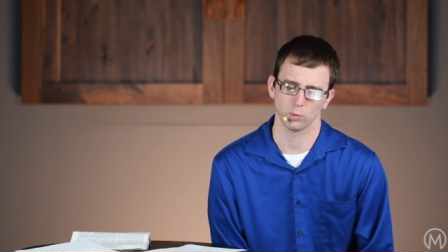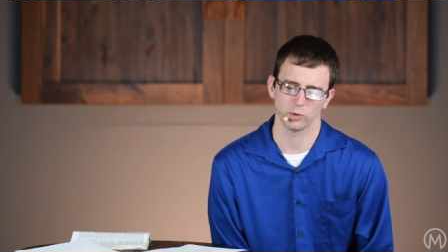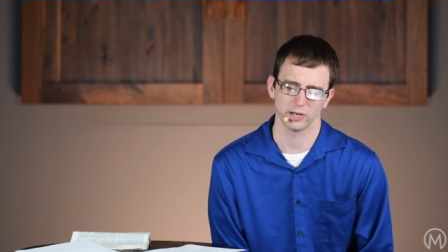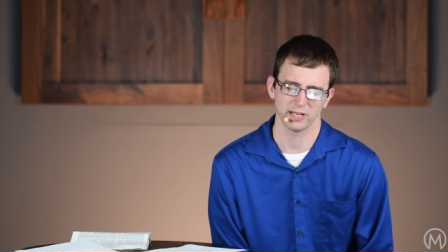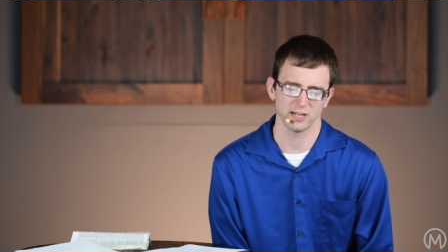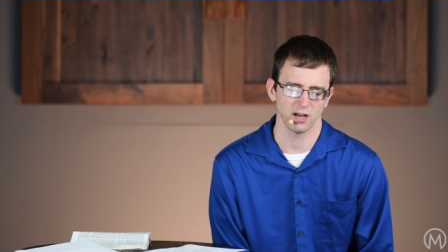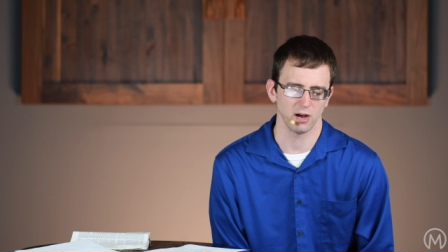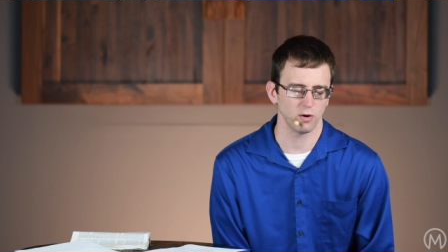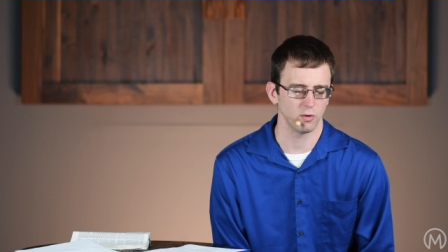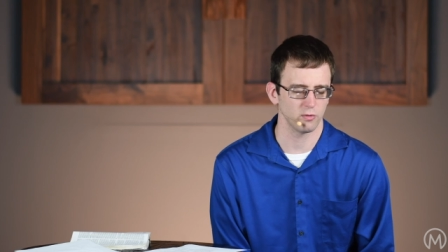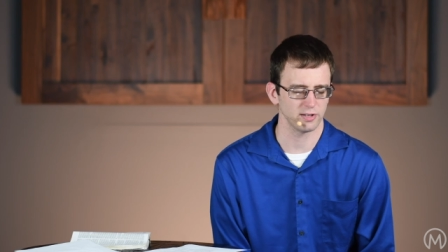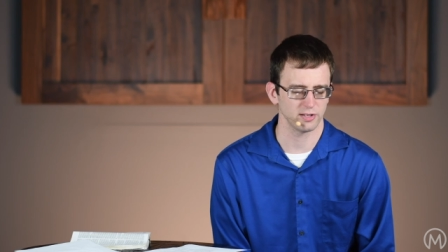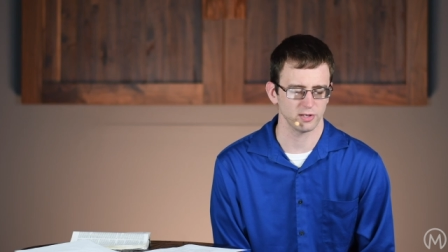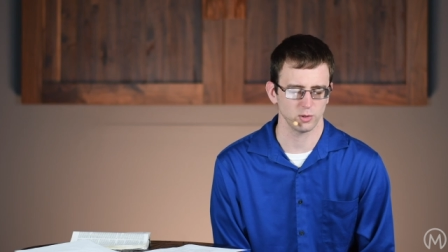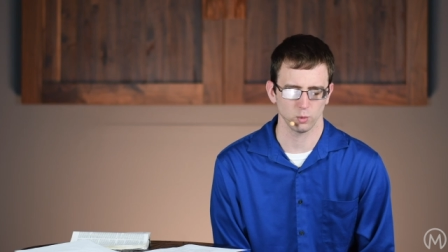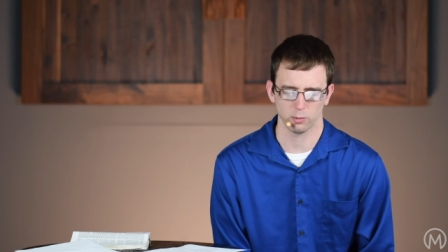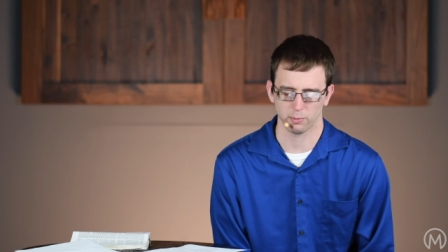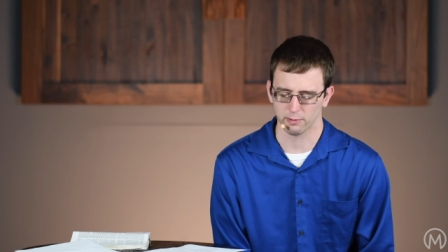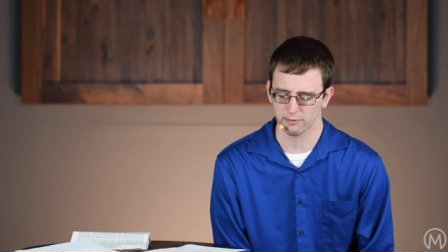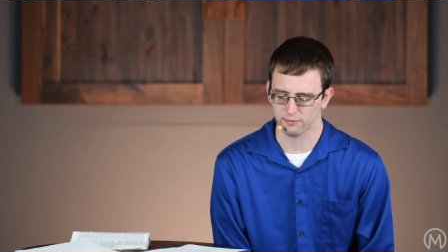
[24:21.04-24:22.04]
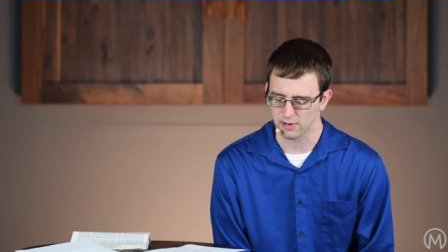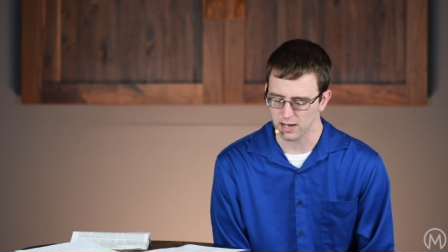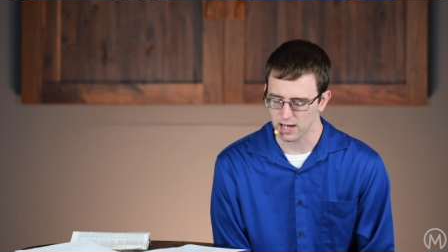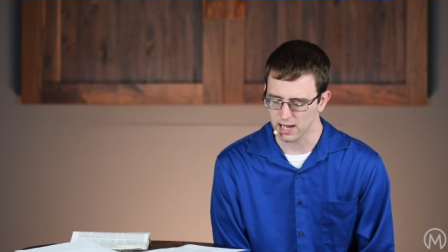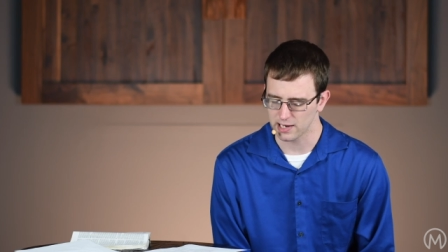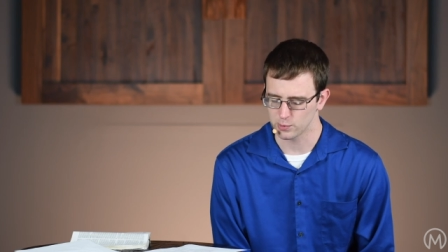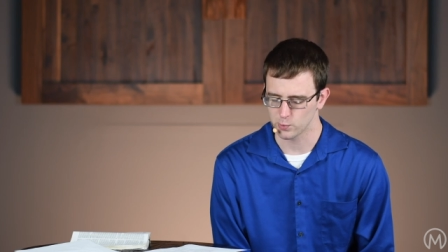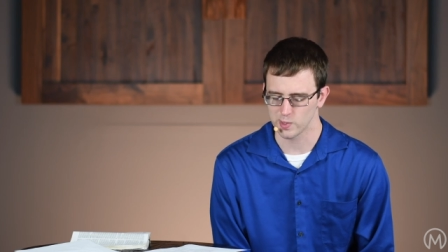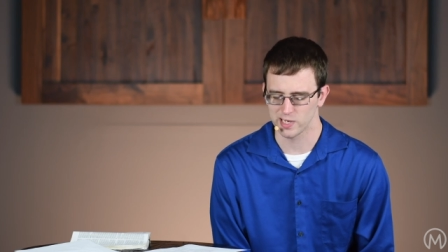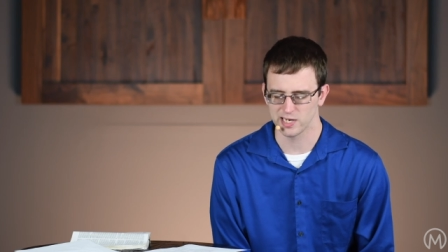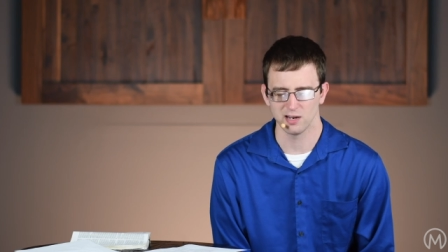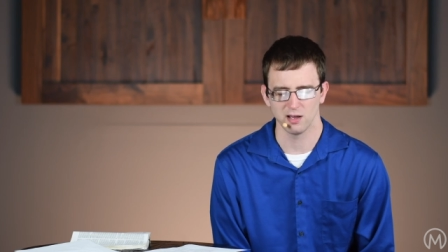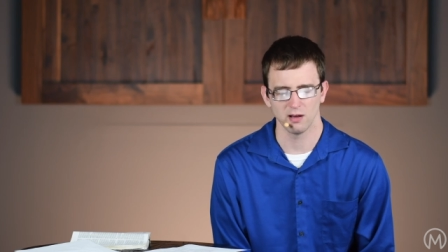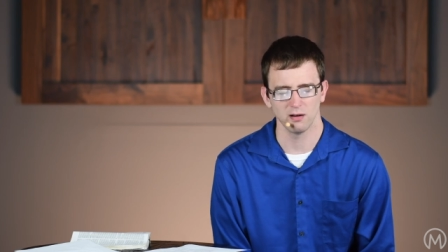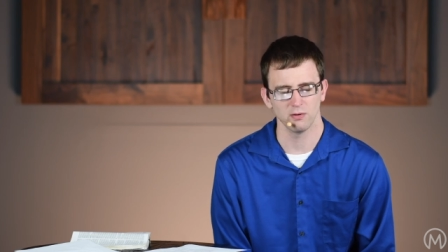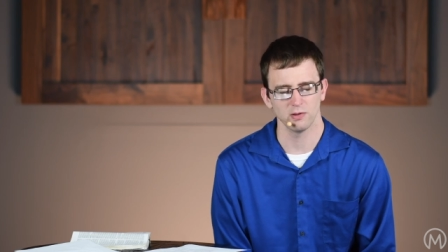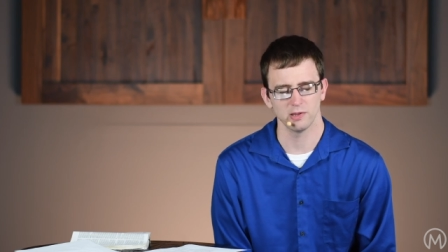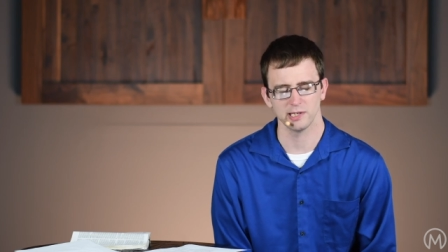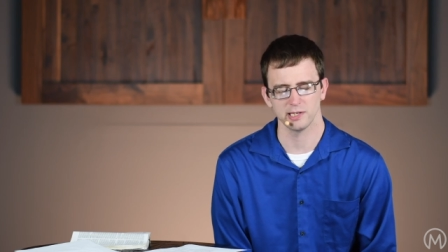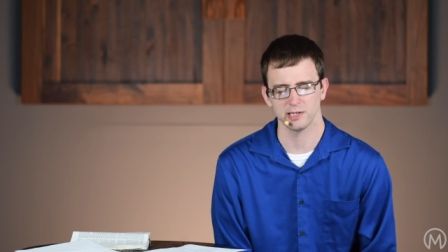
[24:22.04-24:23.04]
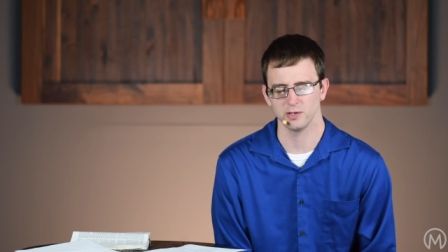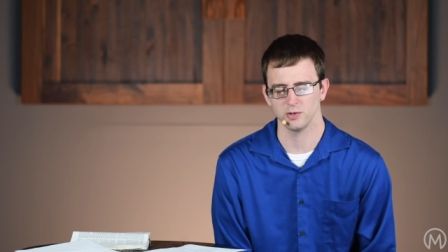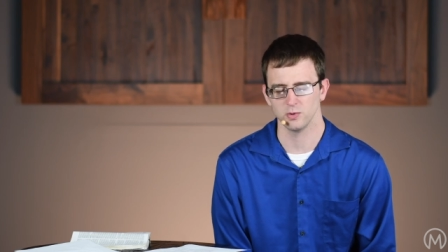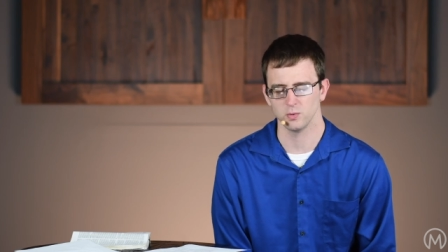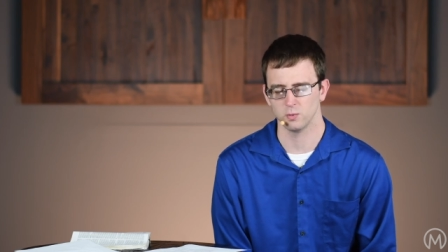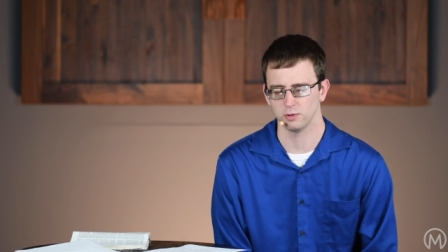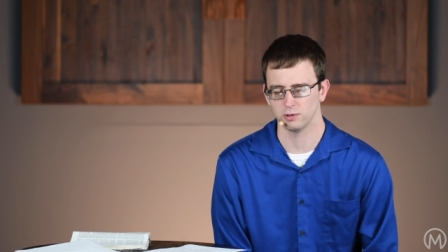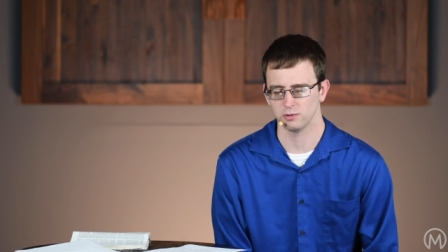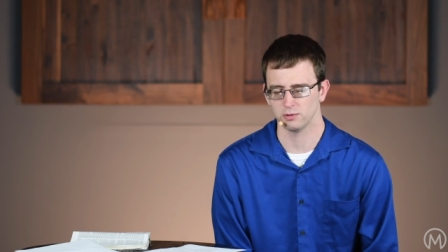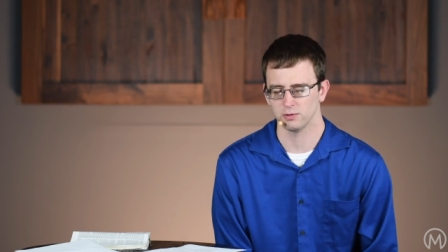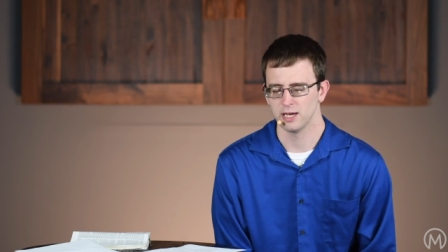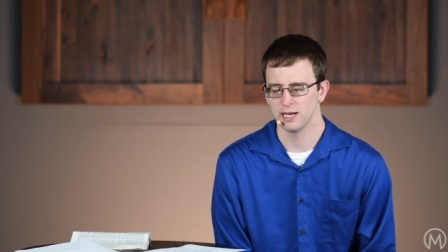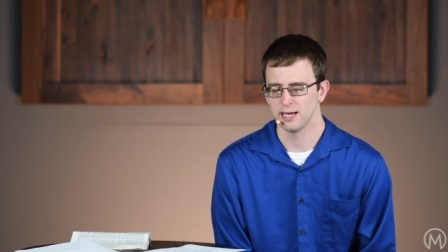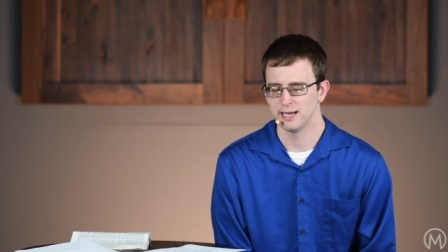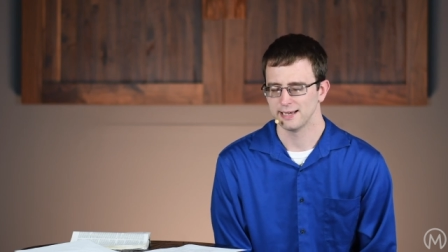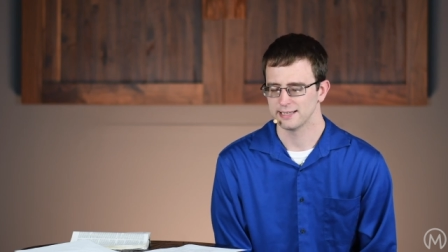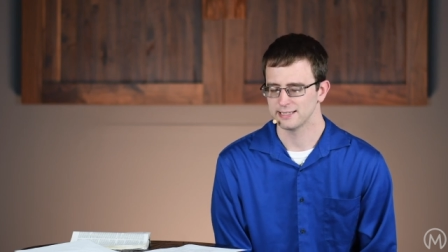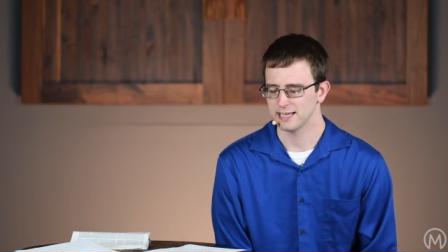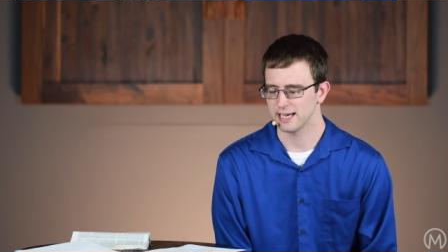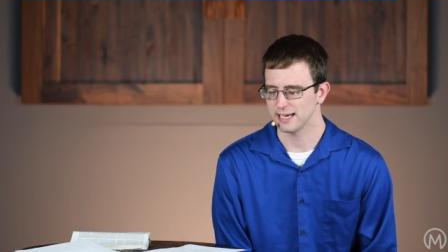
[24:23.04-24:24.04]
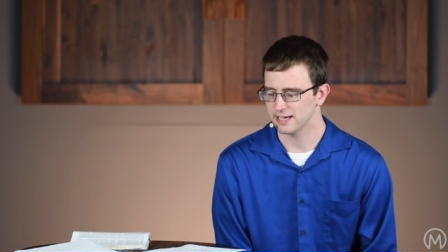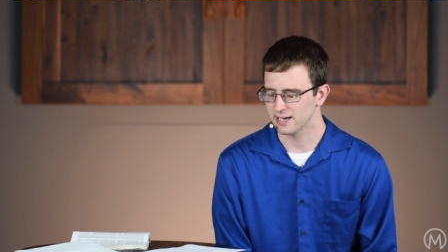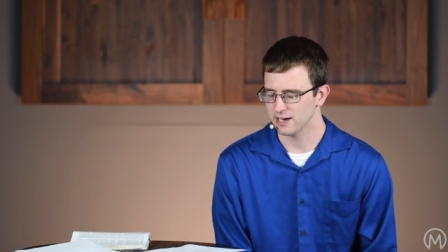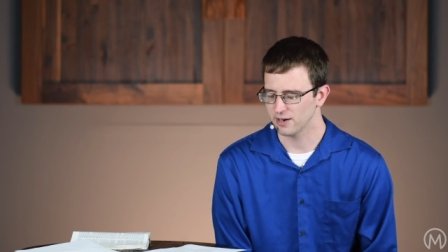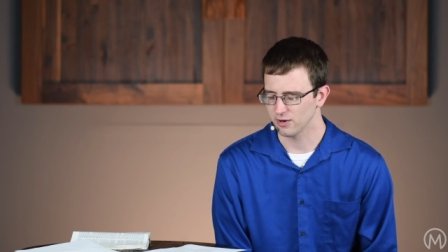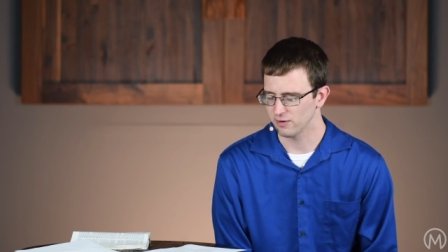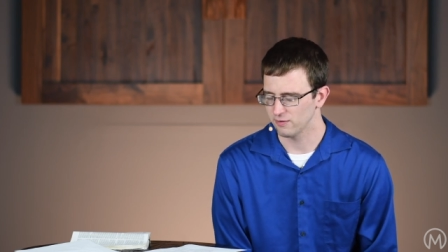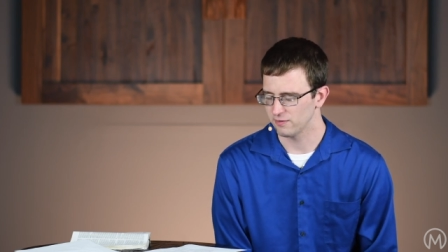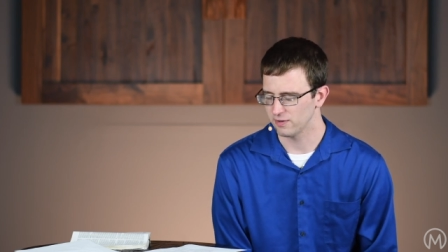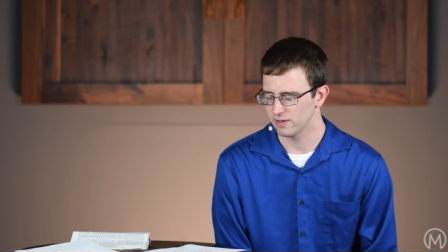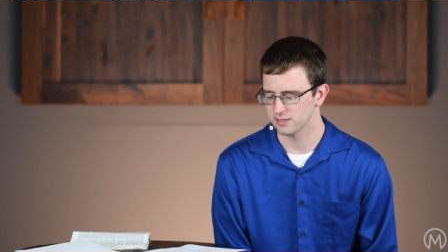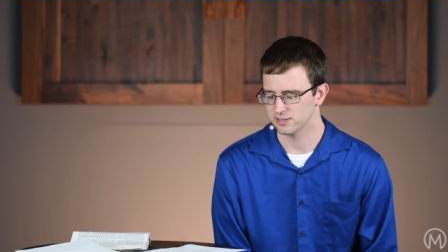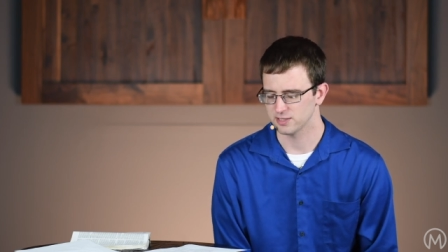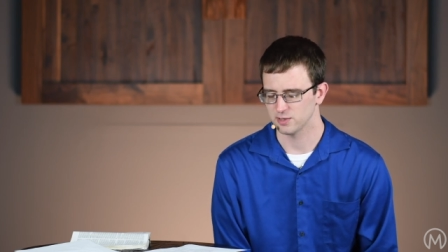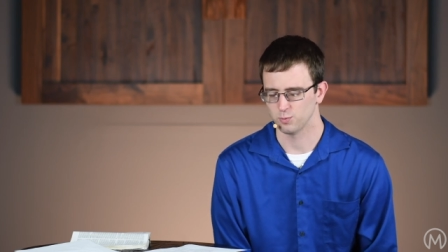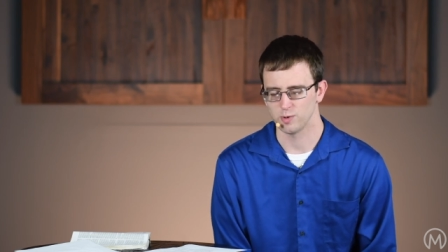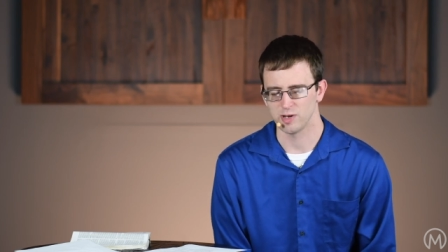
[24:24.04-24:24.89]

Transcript: We know that you will provide. We know that you will take care of us.